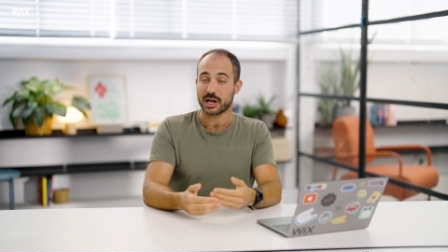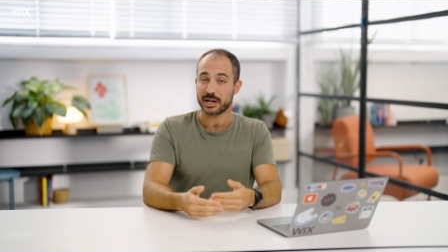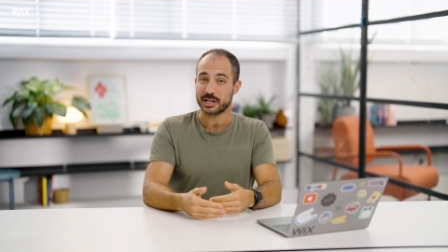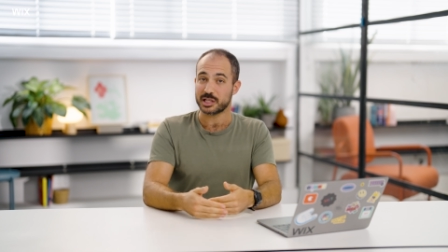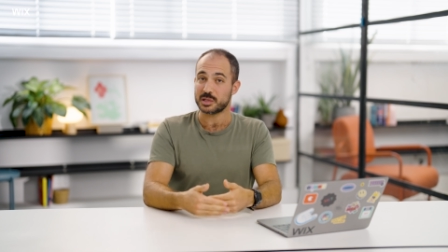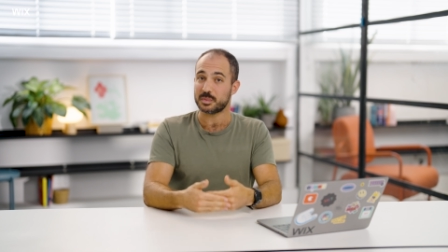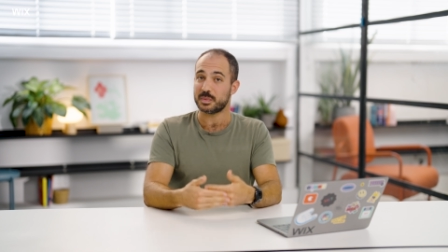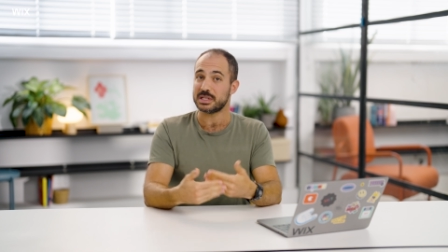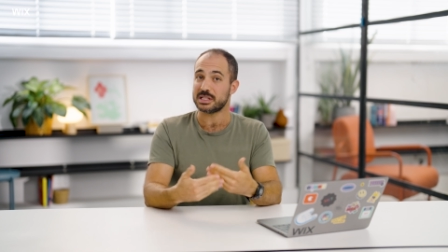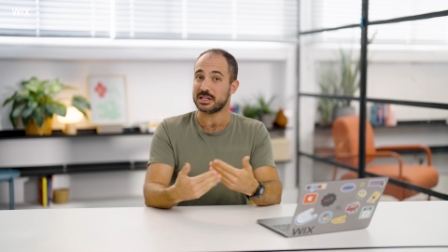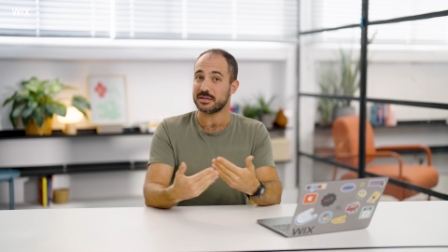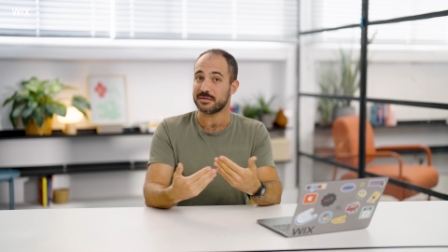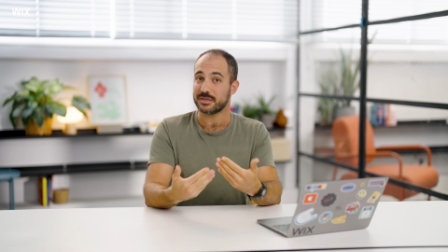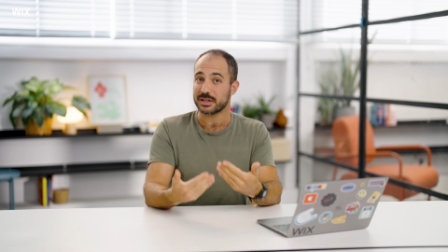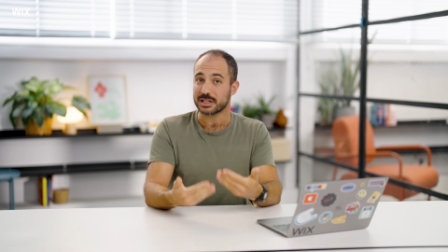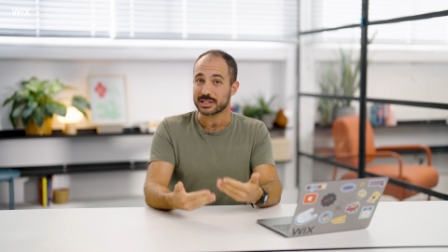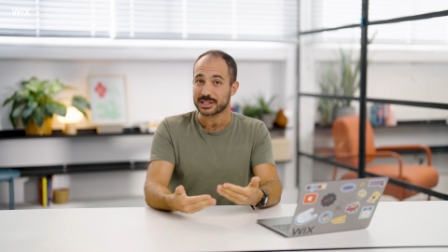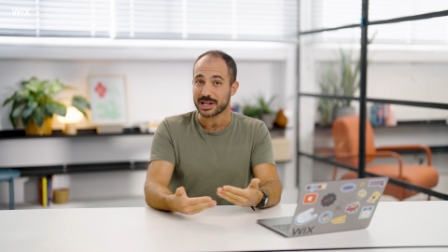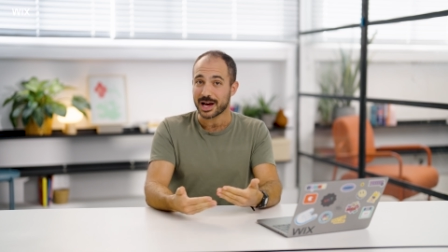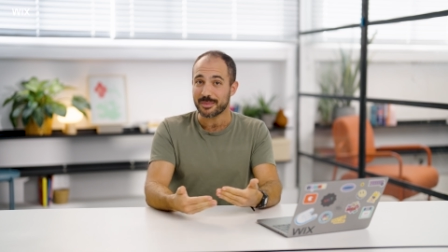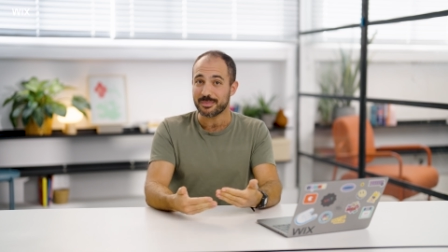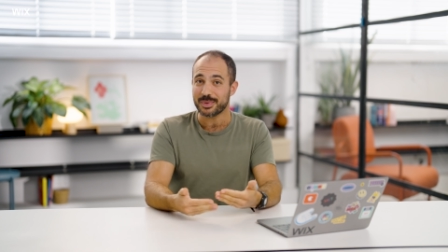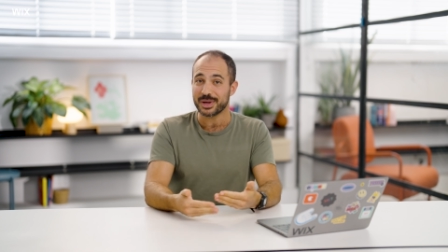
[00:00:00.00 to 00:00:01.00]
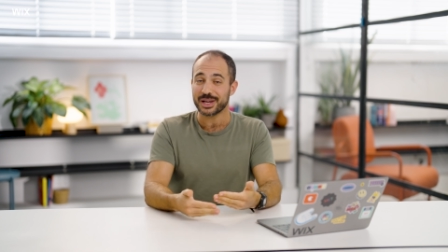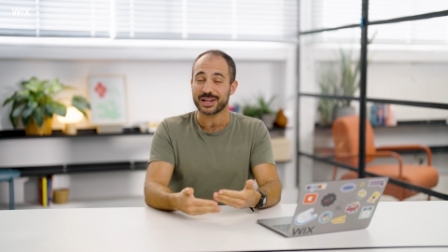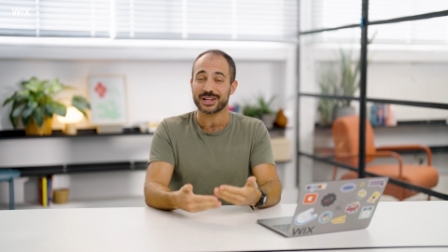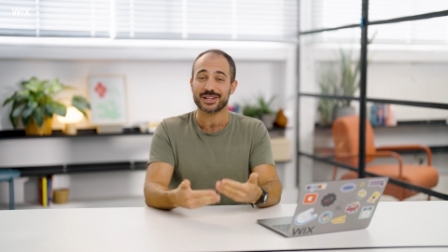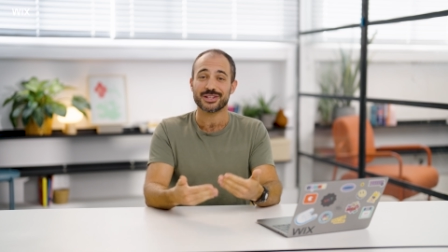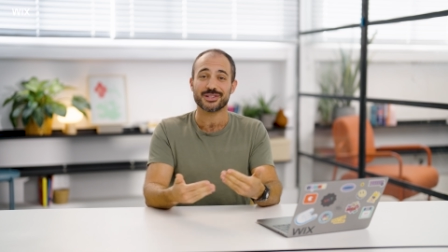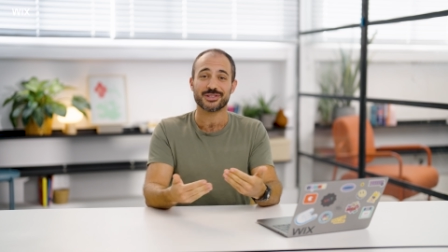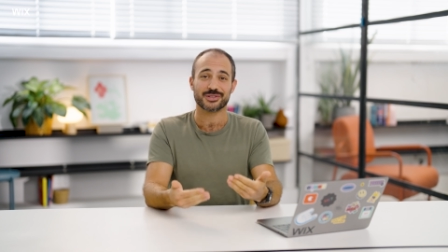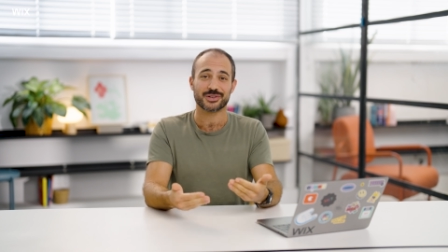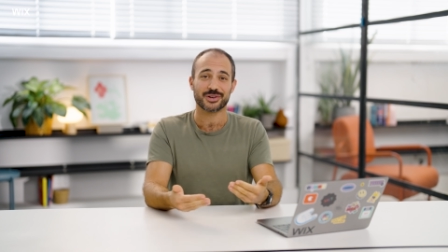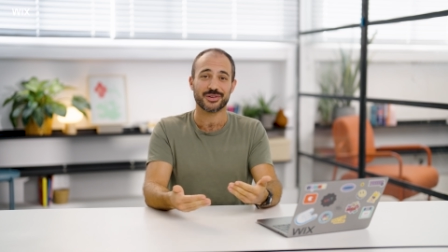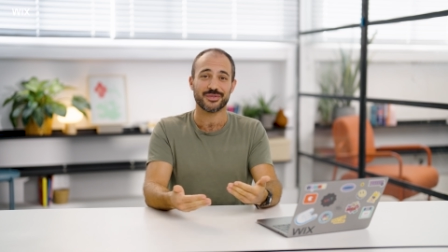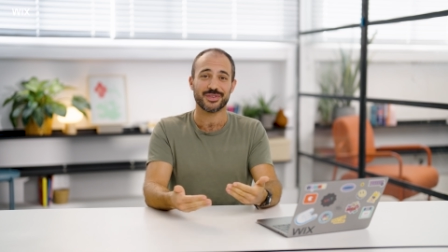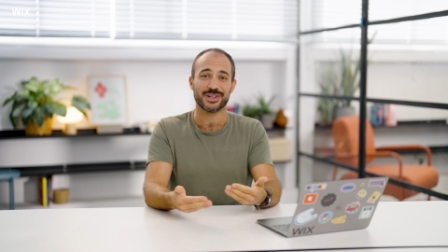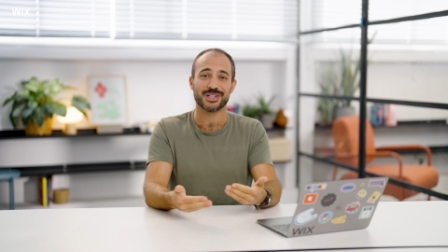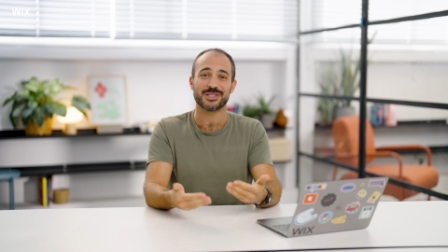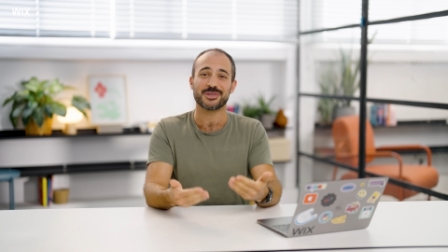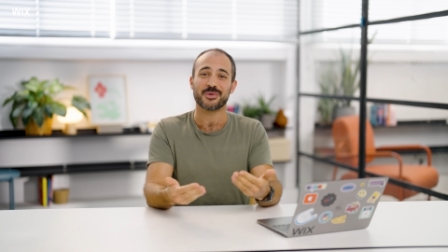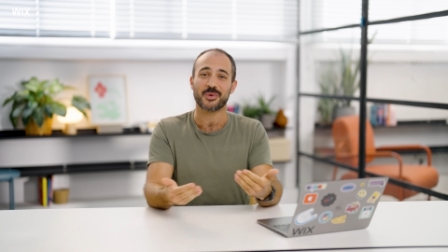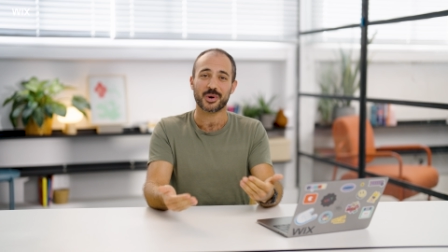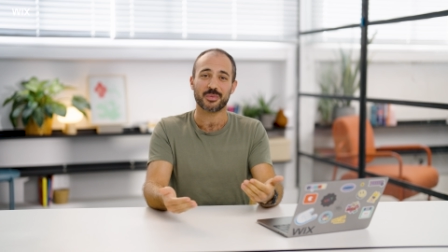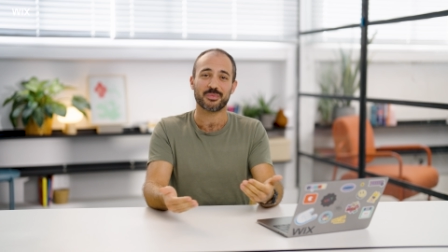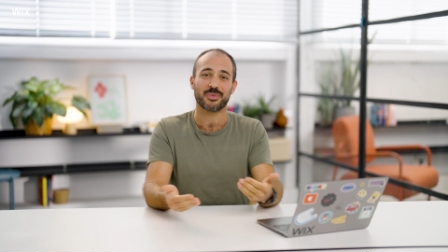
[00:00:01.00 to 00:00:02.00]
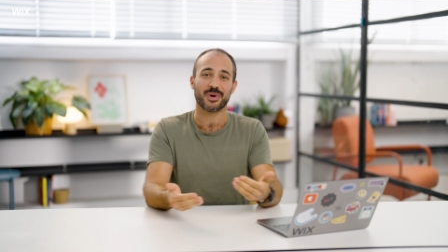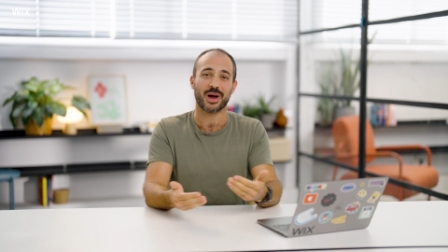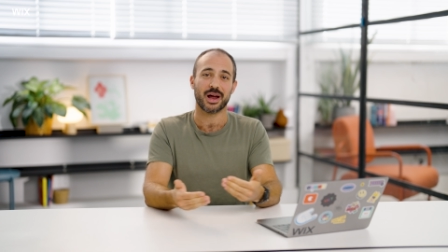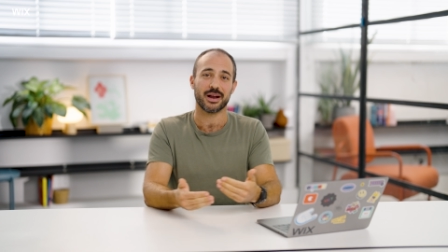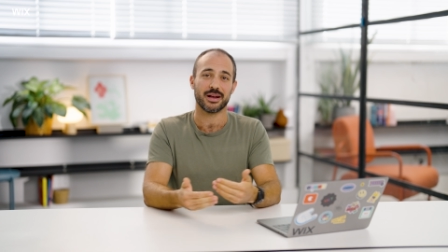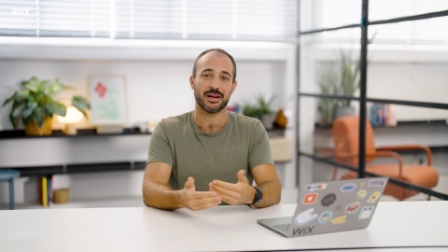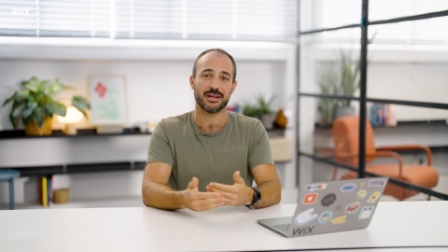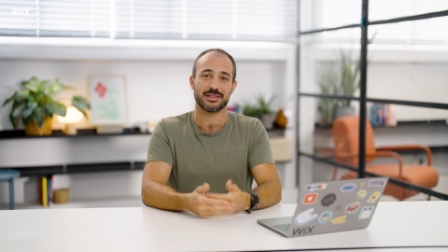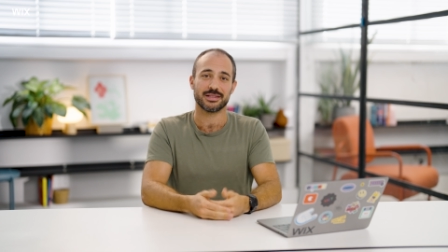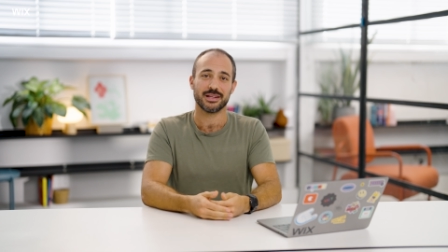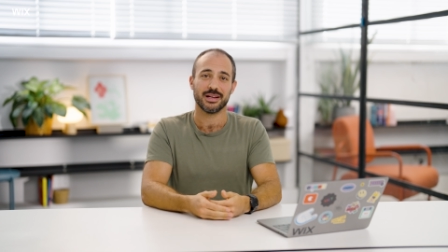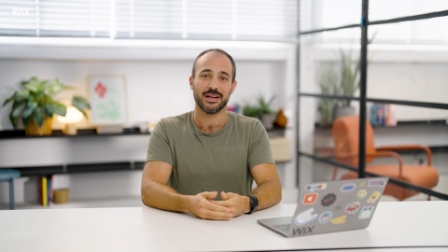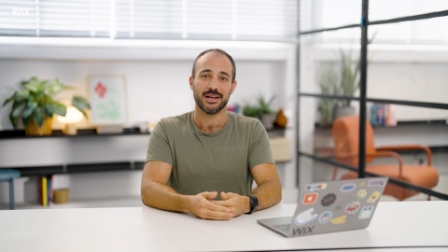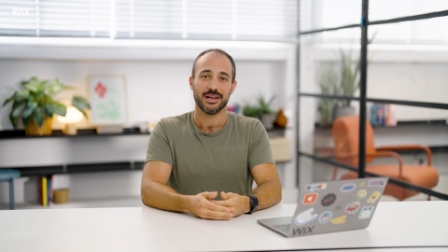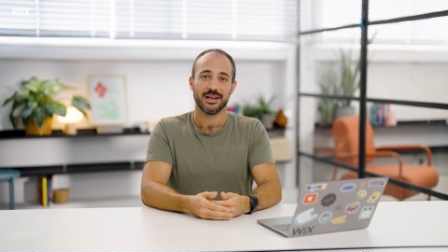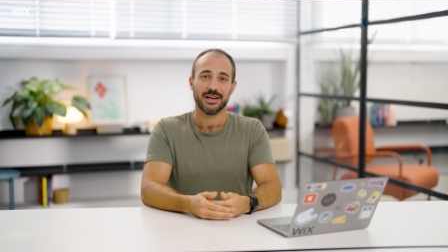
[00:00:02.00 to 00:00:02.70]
on a specific topic, service, or product.